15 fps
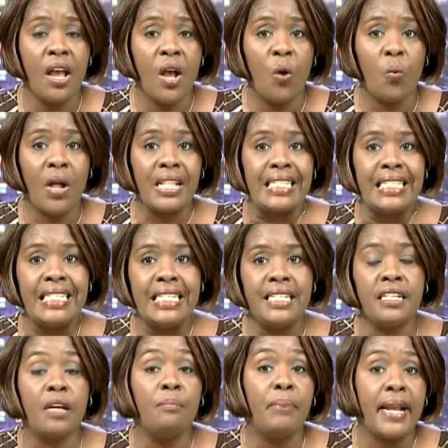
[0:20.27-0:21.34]
while attending
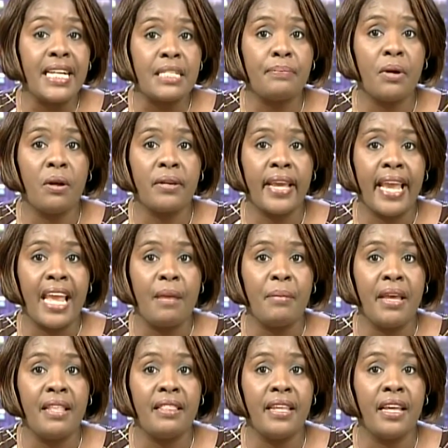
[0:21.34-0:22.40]
a baseball game
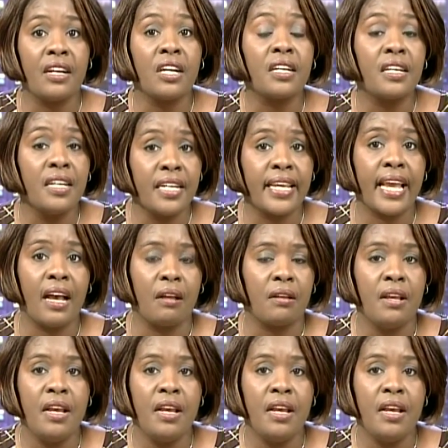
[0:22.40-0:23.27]
and then a cookout.